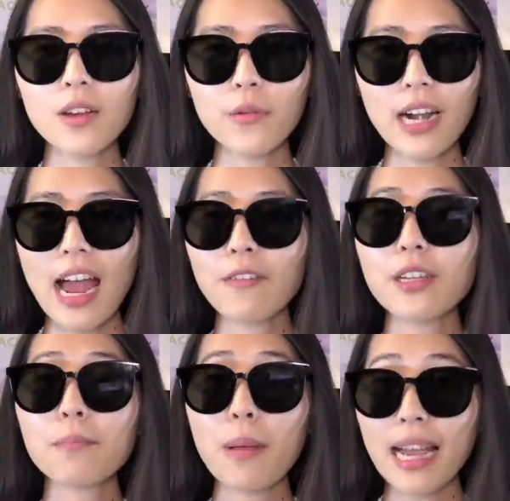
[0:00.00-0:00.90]
We're
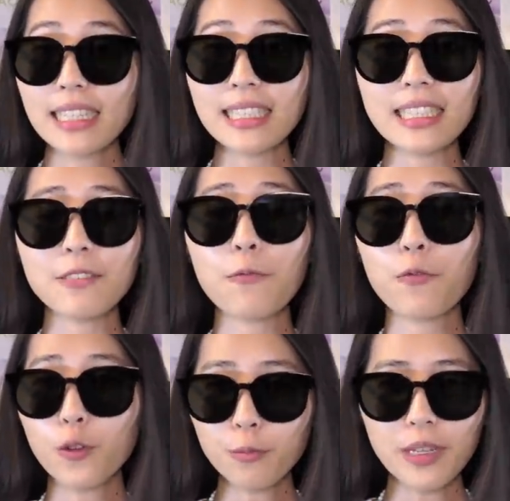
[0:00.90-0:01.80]
having Pisces
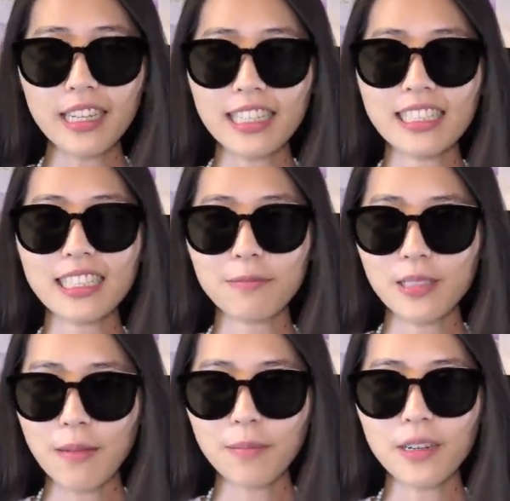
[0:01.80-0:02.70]
full moon in
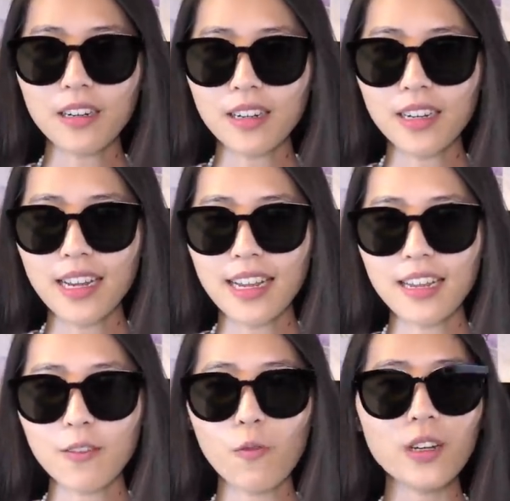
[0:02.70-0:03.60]
September,
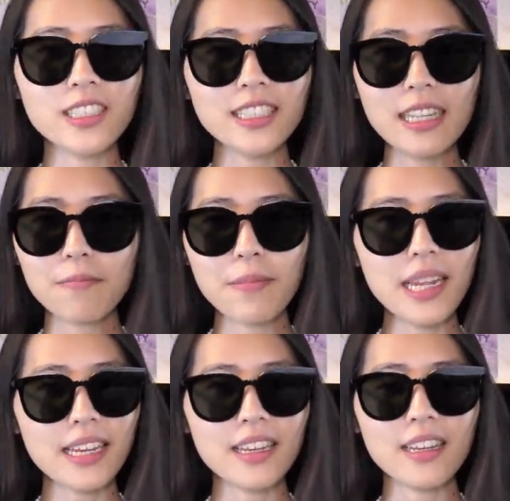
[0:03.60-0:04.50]
and what does it
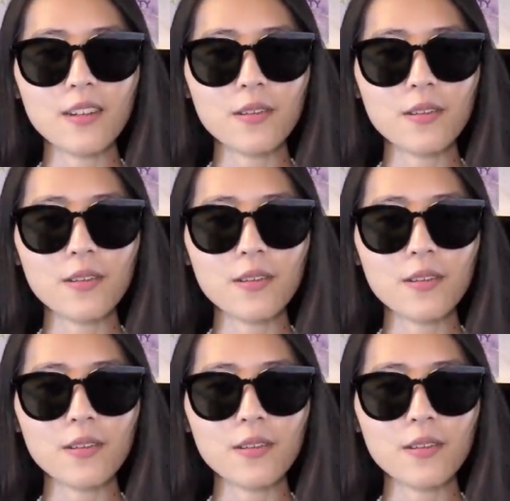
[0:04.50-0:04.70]
mean?